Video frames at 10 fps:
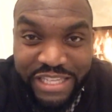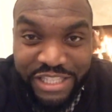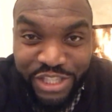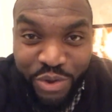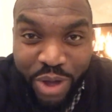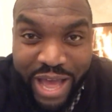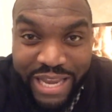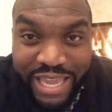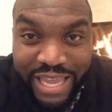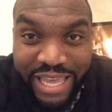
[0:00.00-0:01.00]

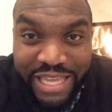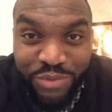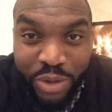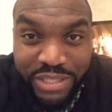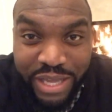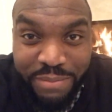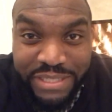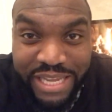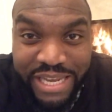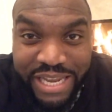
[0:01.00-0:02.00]
squad. It is, what's up, Dean?